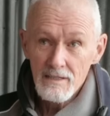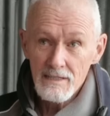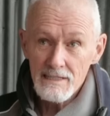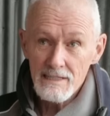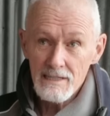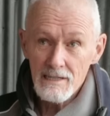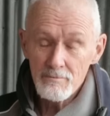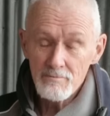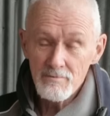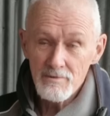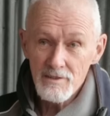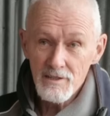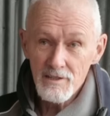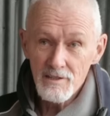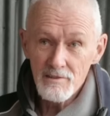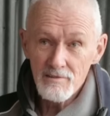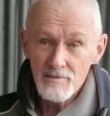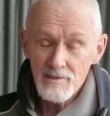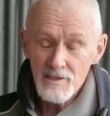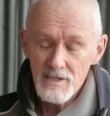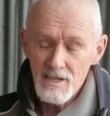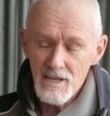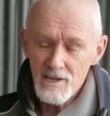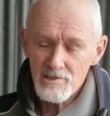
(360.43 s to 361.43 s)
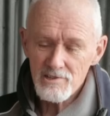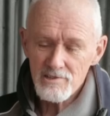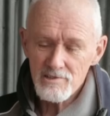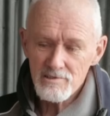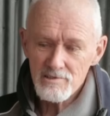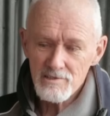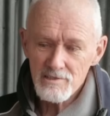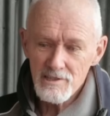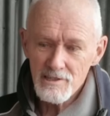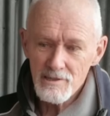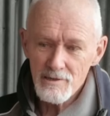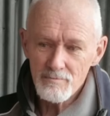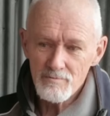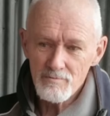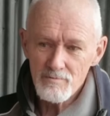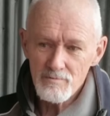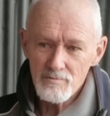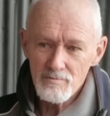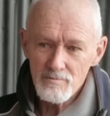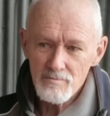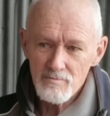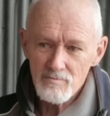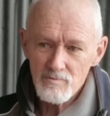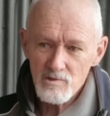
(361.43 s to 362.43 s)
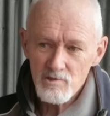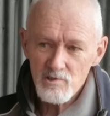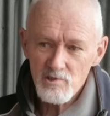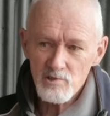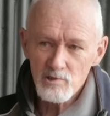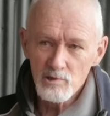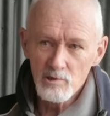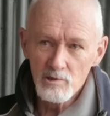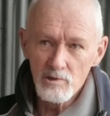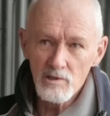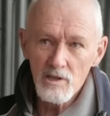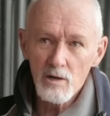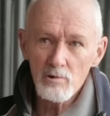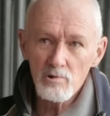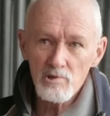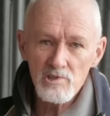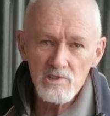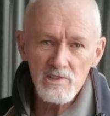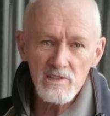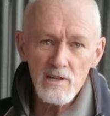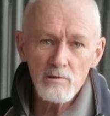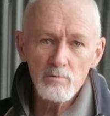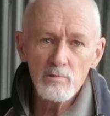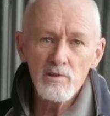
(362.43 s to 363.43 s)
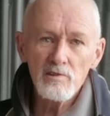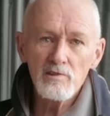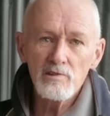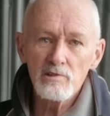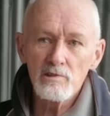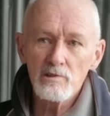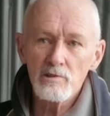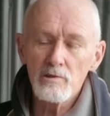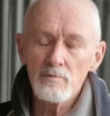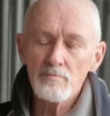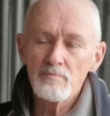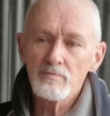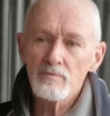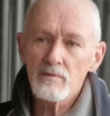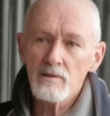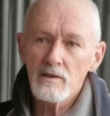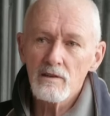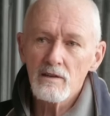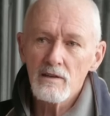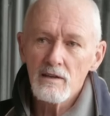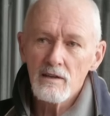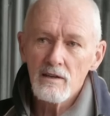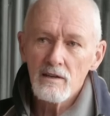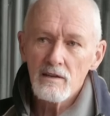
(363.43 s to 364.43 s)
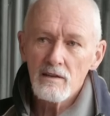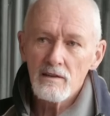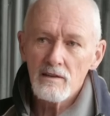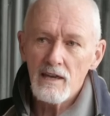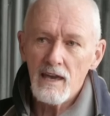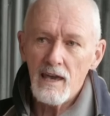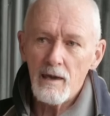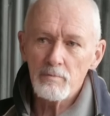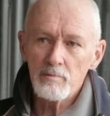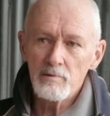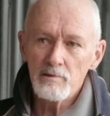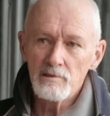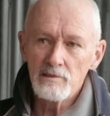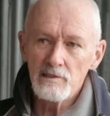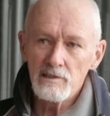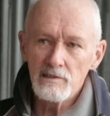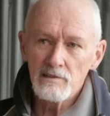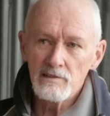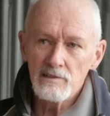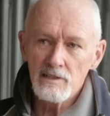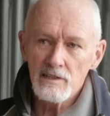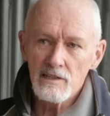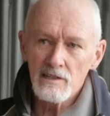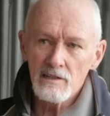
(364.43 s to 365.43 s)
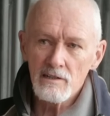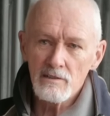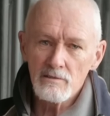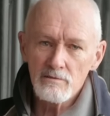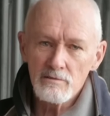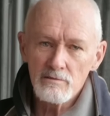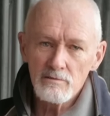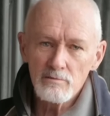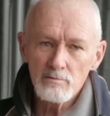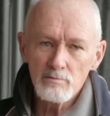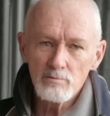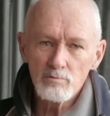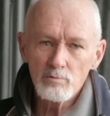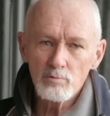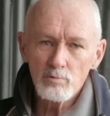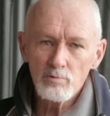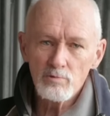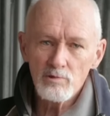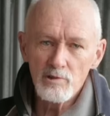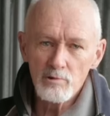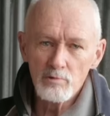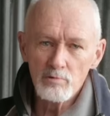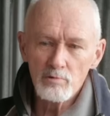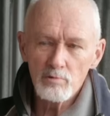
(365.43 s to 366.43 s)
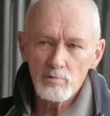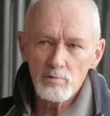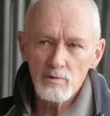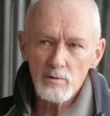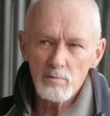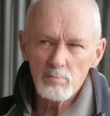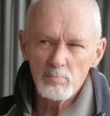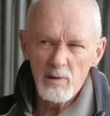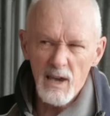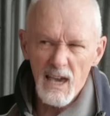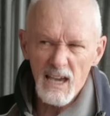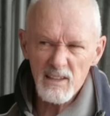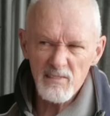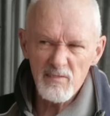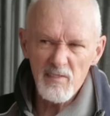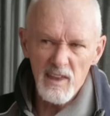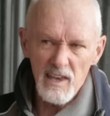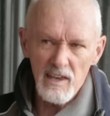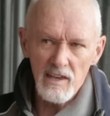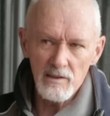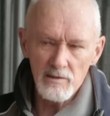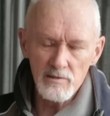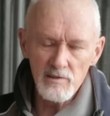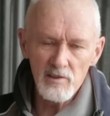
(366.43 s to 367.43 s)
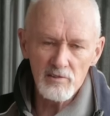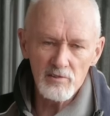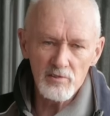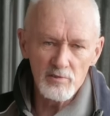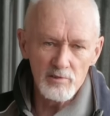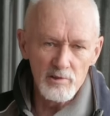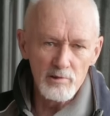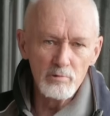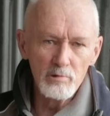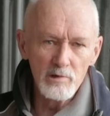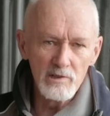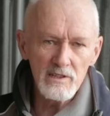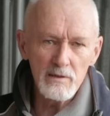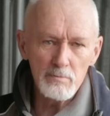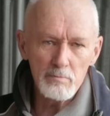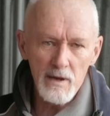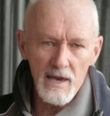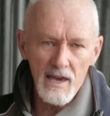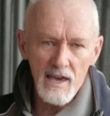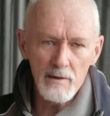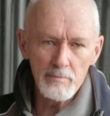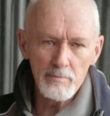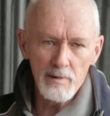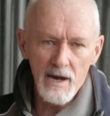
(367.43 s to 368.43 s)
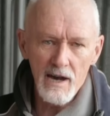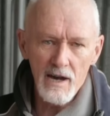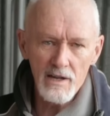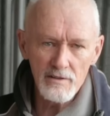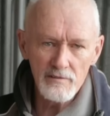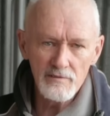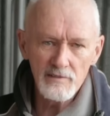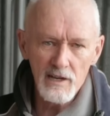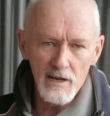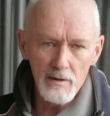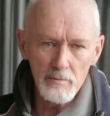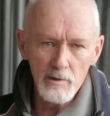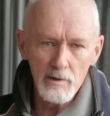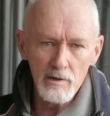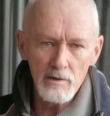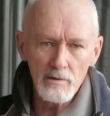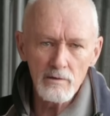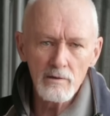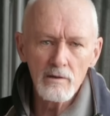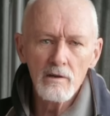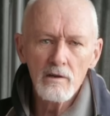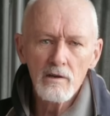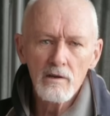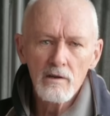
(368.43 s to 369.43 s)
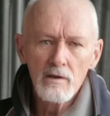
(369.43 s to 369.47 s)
The next story I will share with you happened in back then. This is the really bad part of Dubbo,